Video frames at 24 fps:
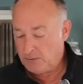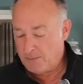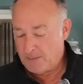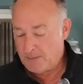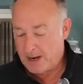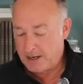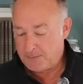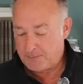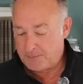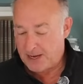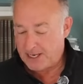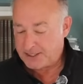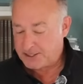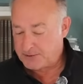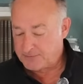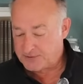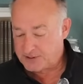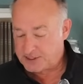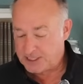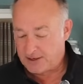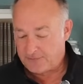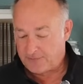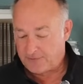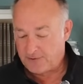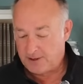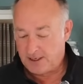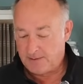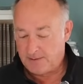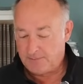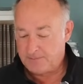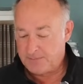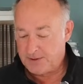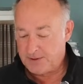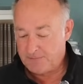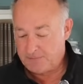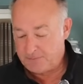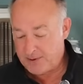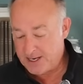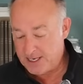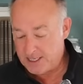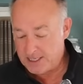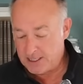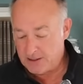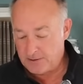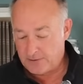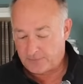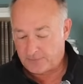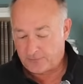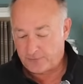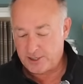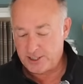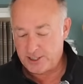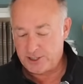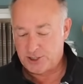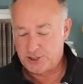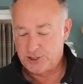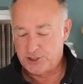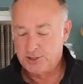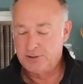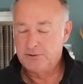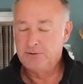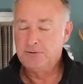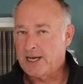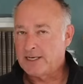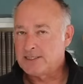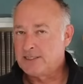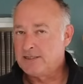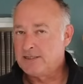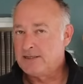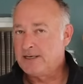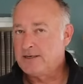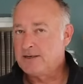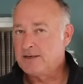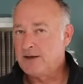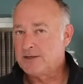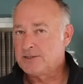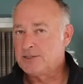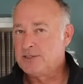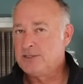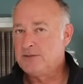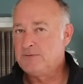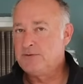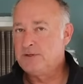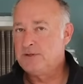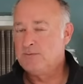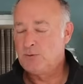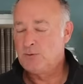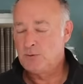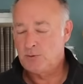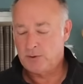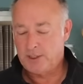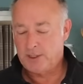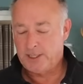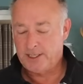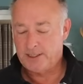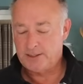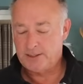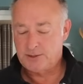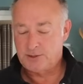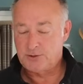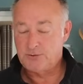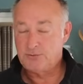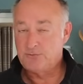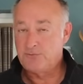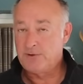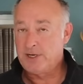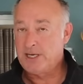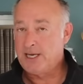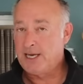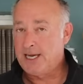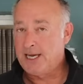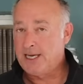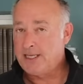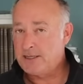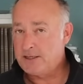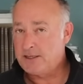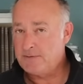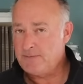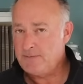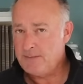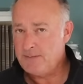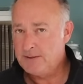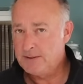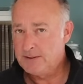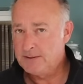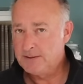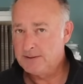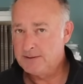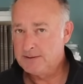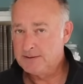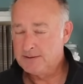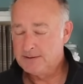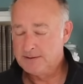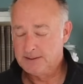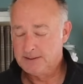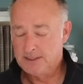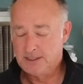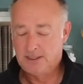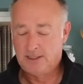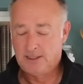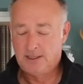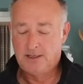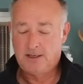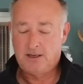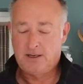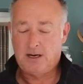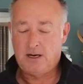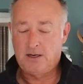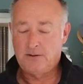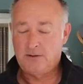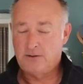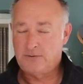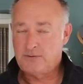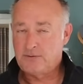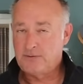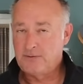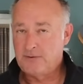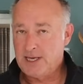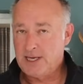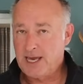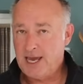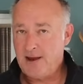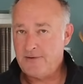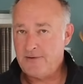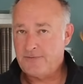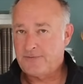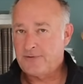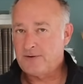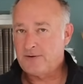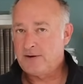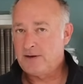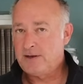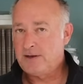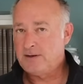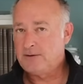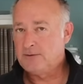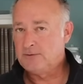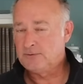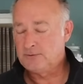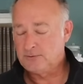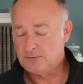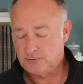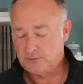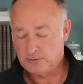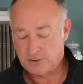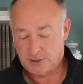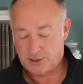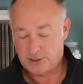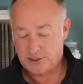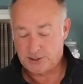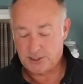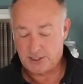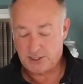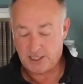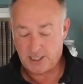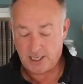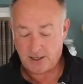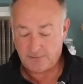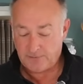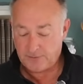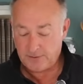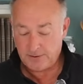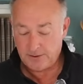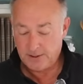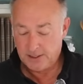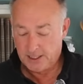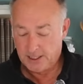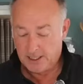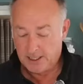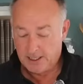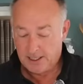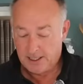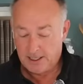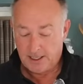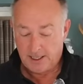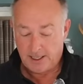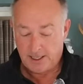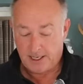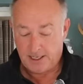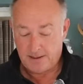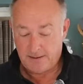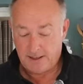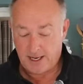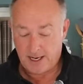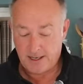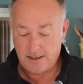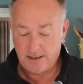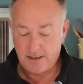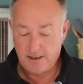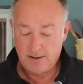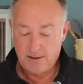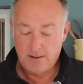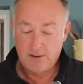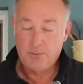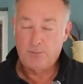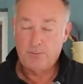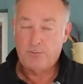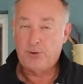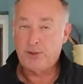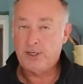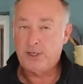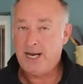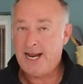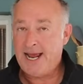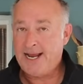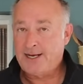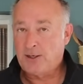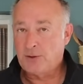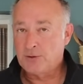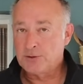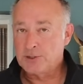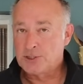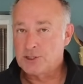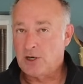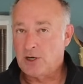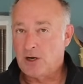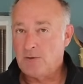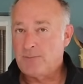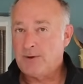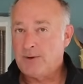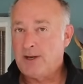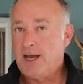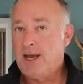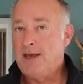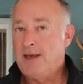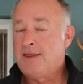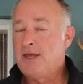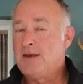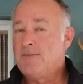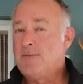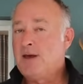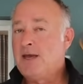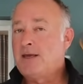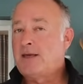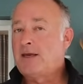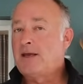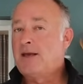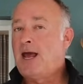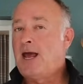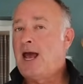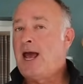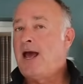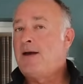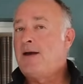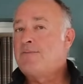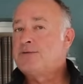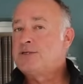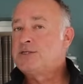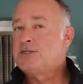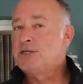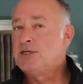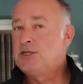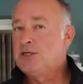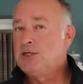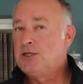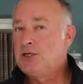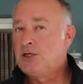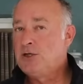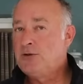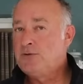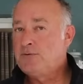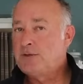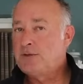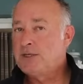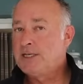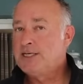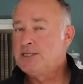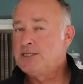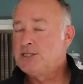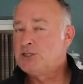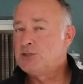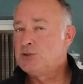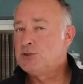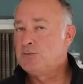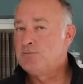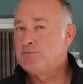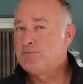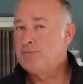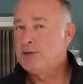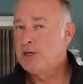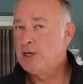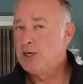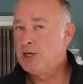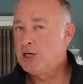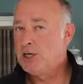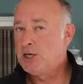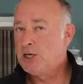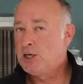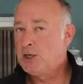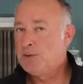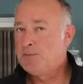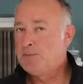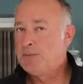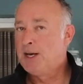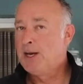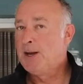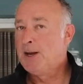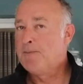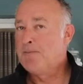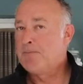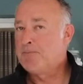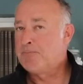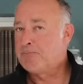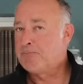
we made a batch of several up. They've been in the fridge. What I actually then like to do in the morning is to reheat them, either through the air fryer or just in an oven, and then put an egg on top, and they make an absolutely superb